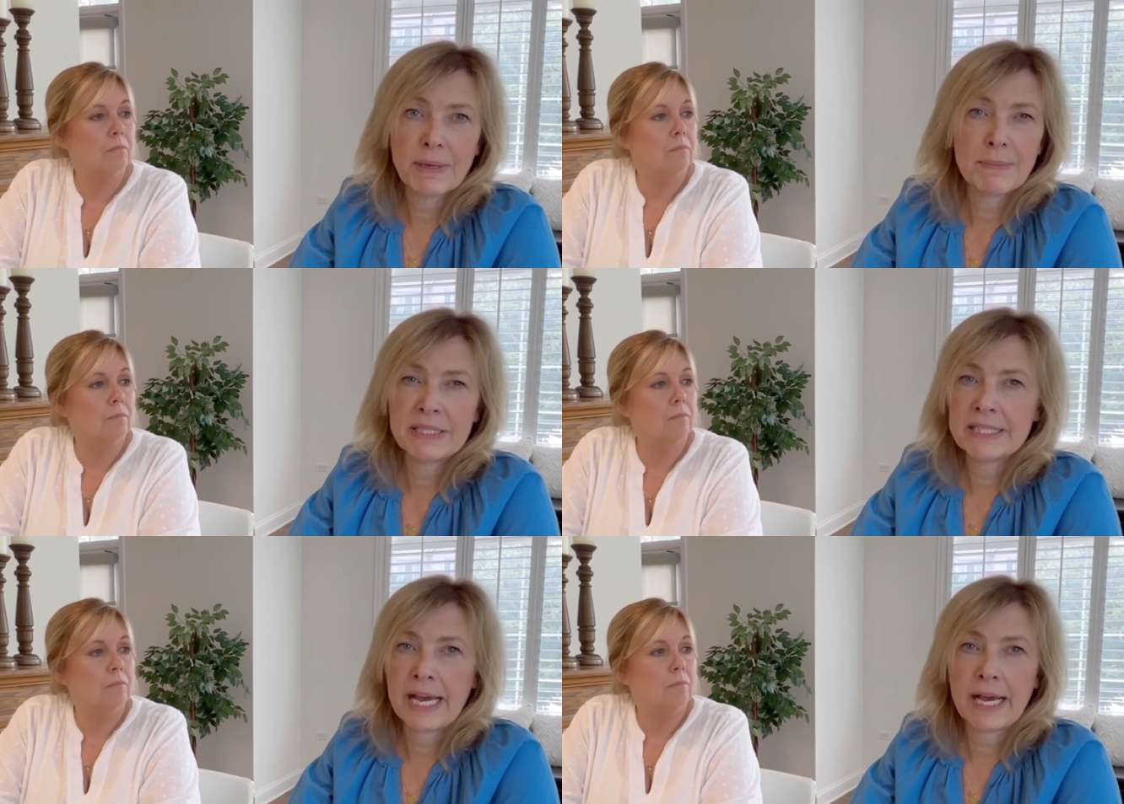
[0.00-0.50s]

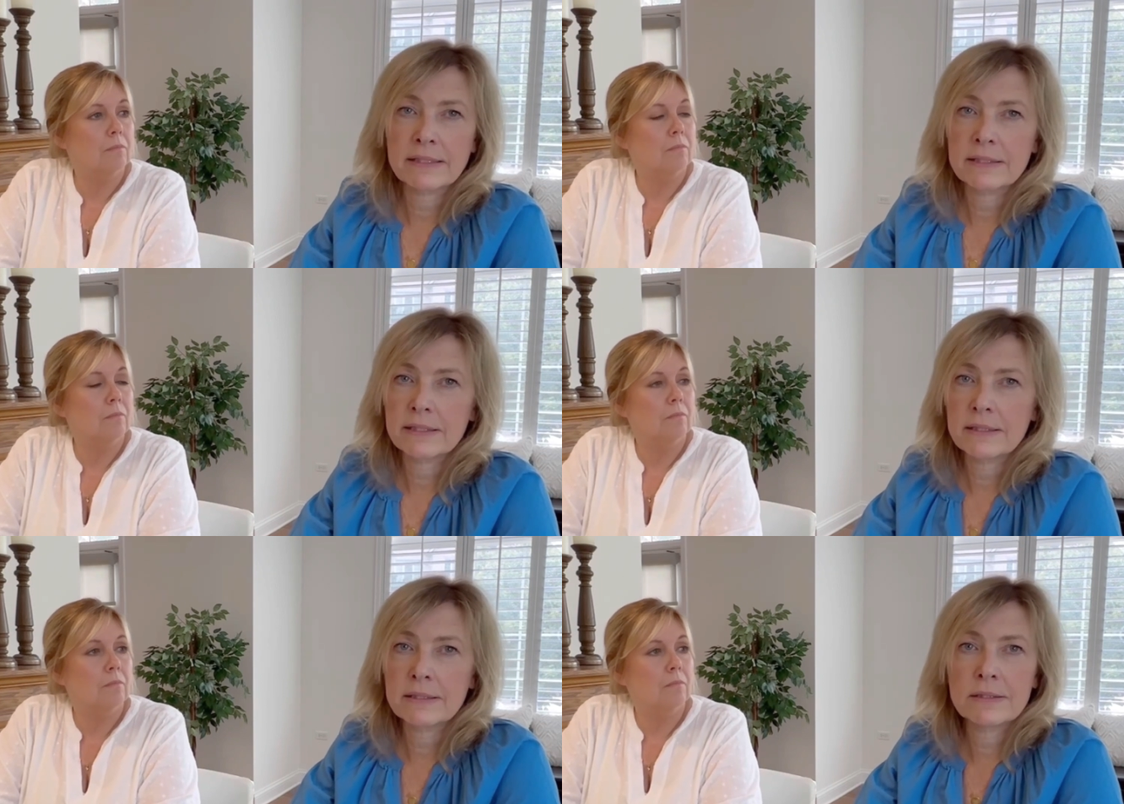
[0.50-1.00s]
Speaker 1: maybe
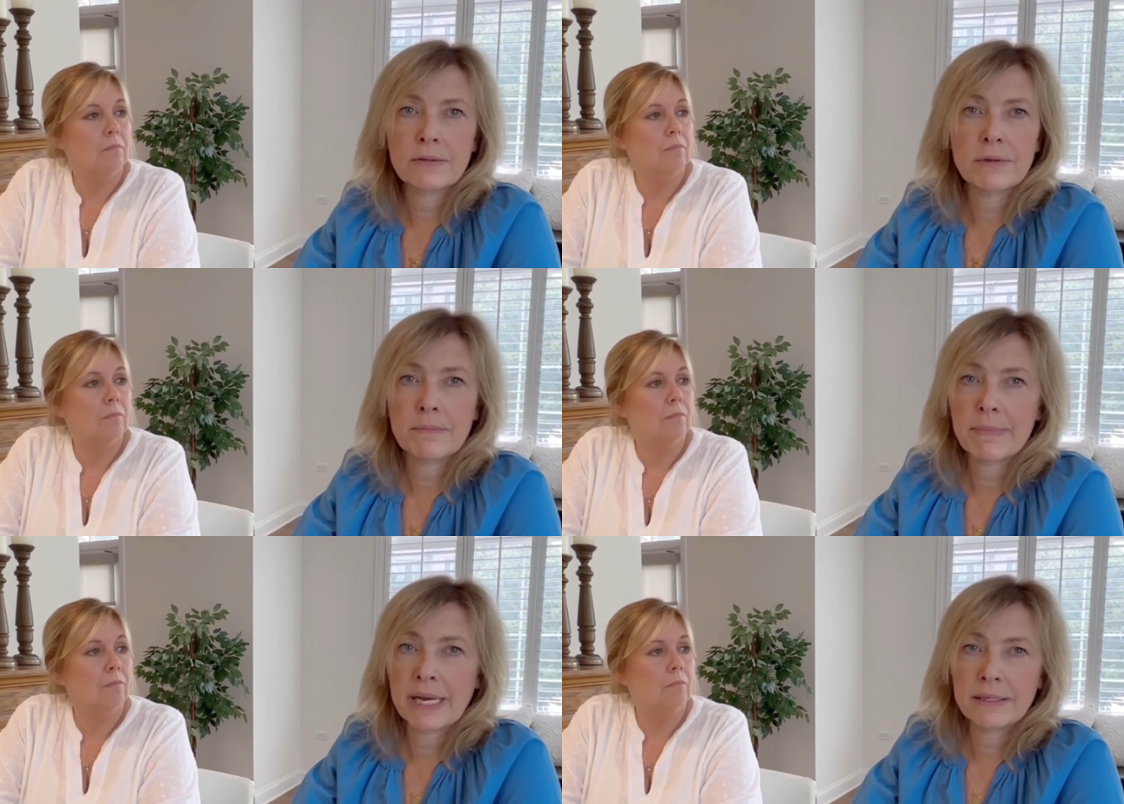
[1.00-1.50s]
taxes
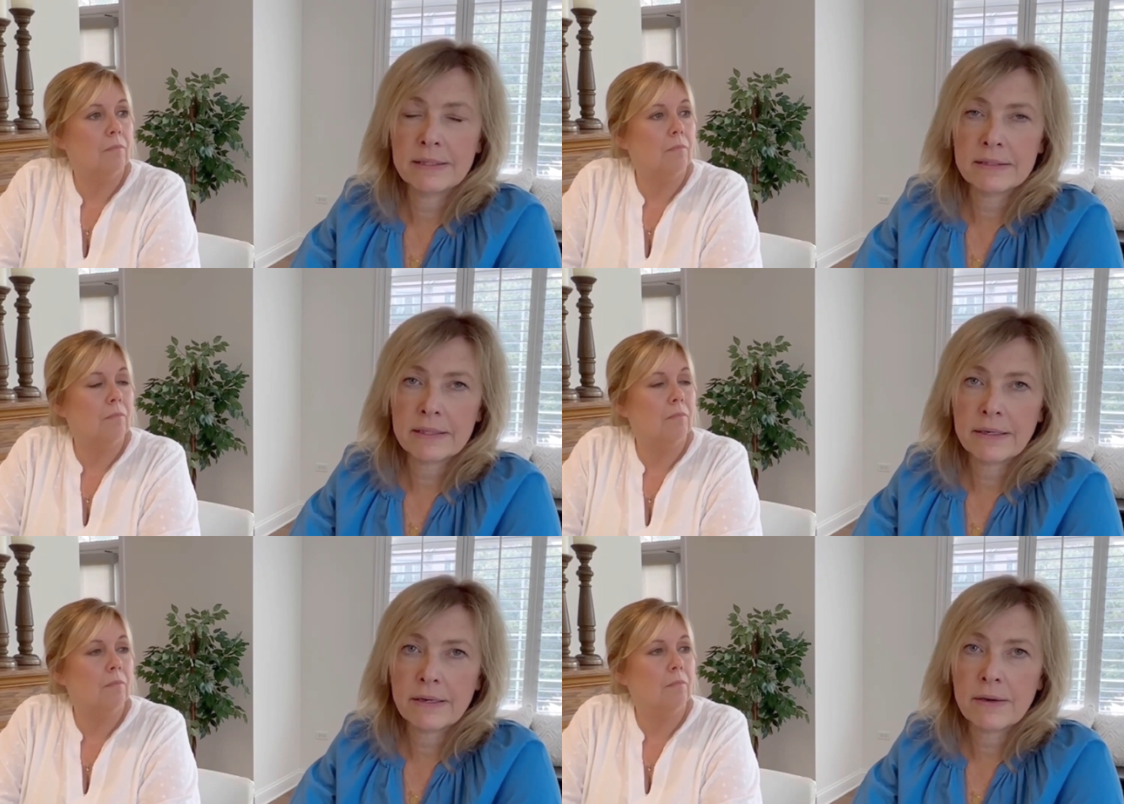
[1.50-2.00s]
or
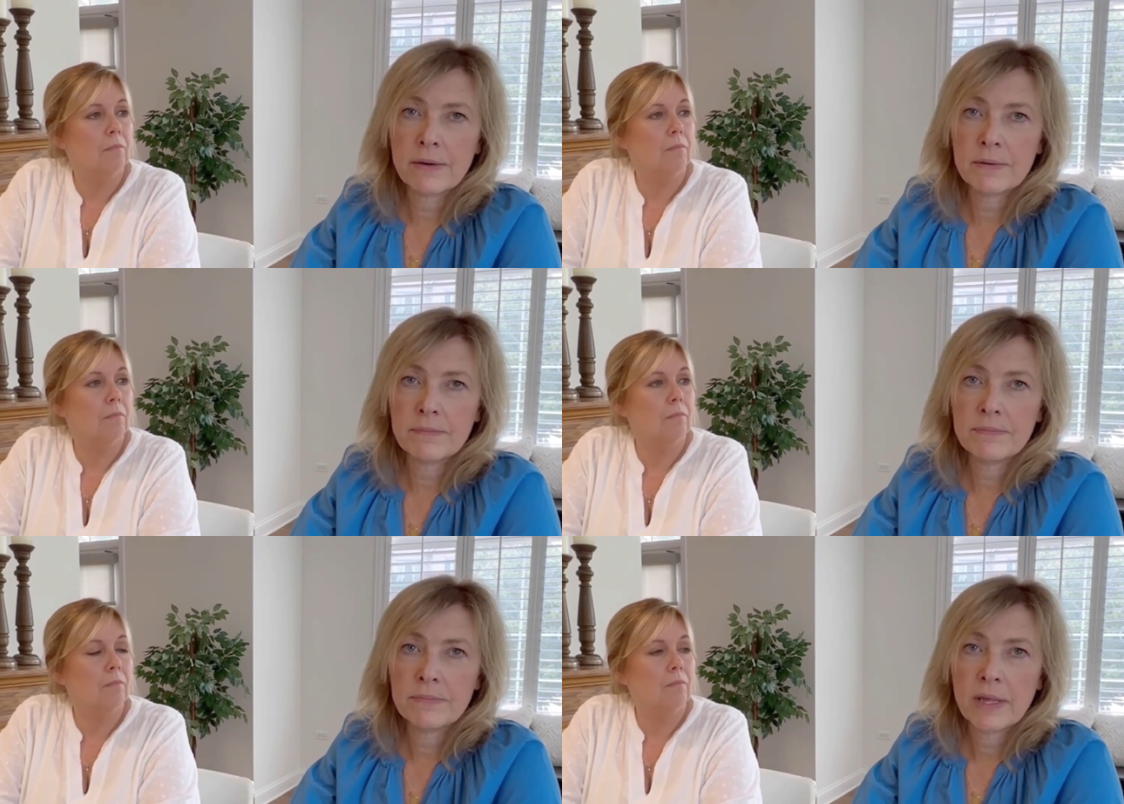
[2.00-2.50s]
maintenance on a
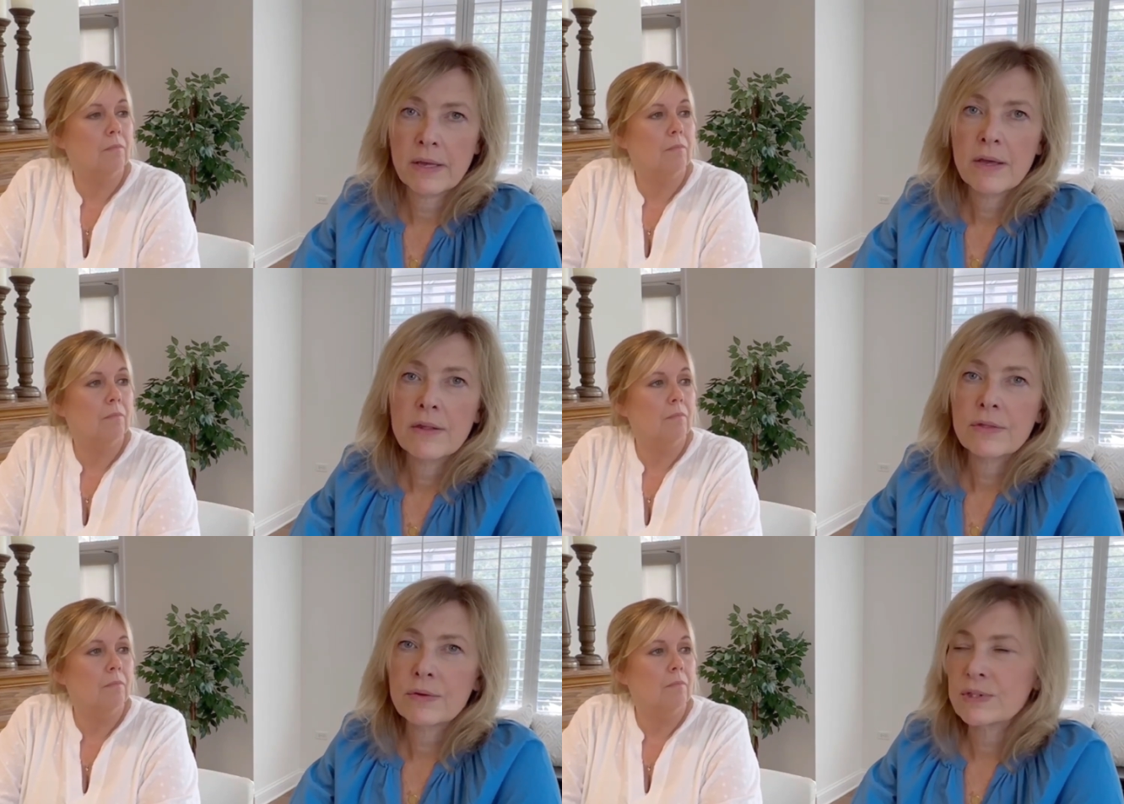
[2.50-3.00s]
home.
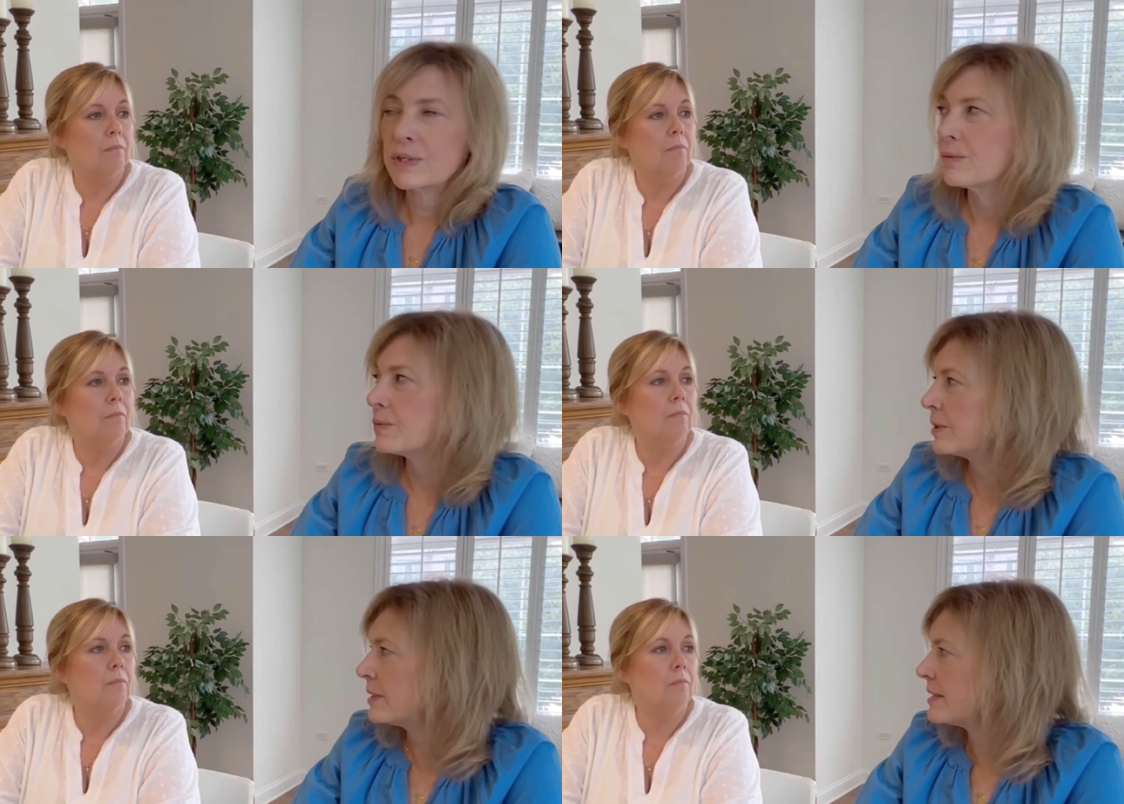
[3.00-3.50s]
Those are
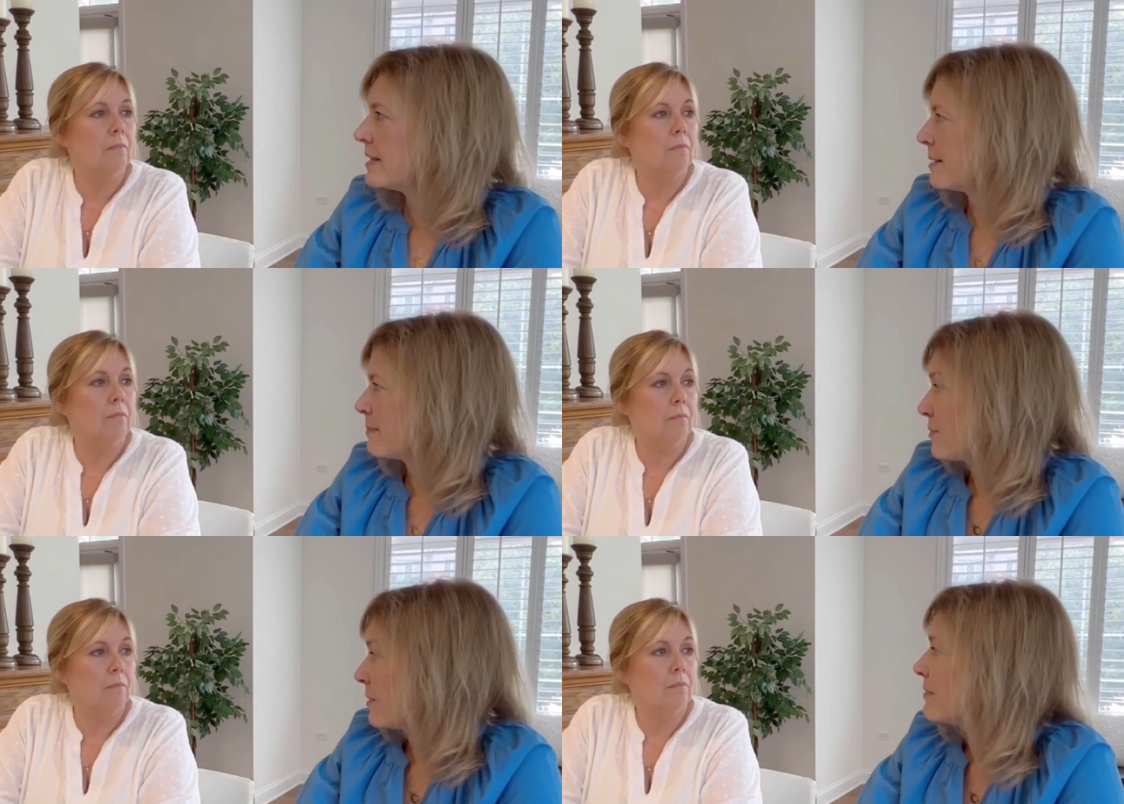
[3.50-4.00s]
really the
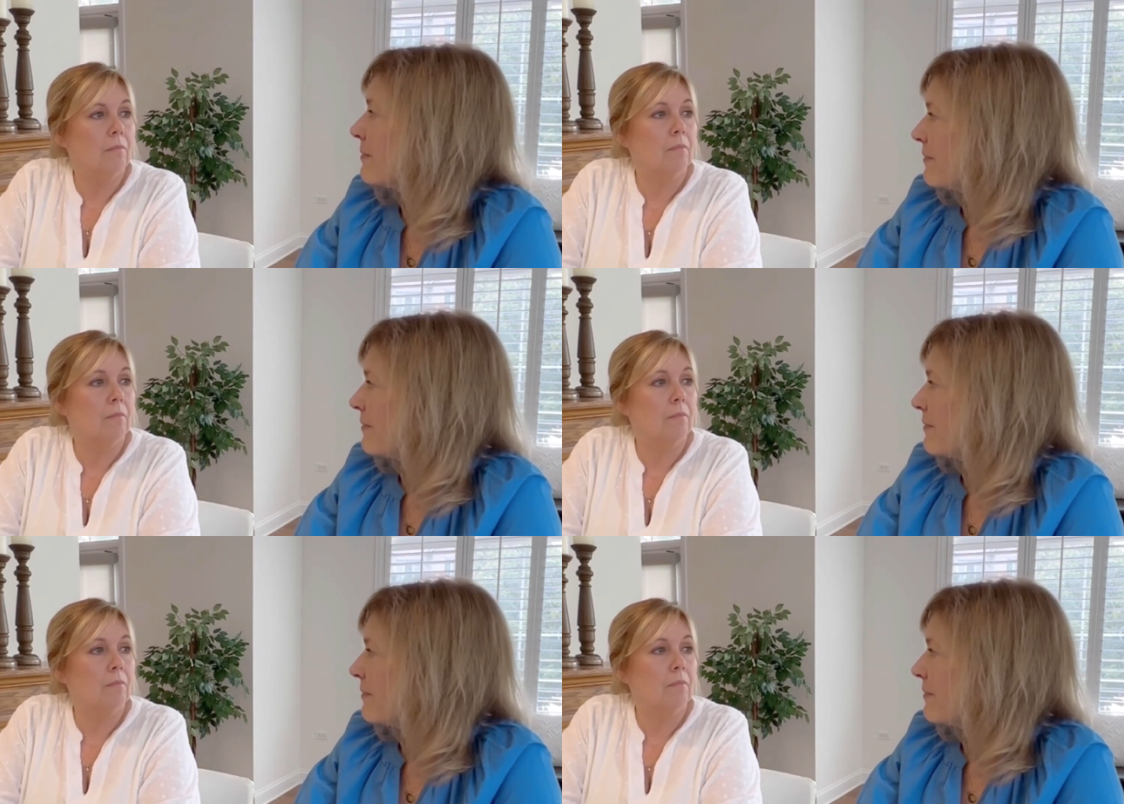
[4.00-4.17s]
important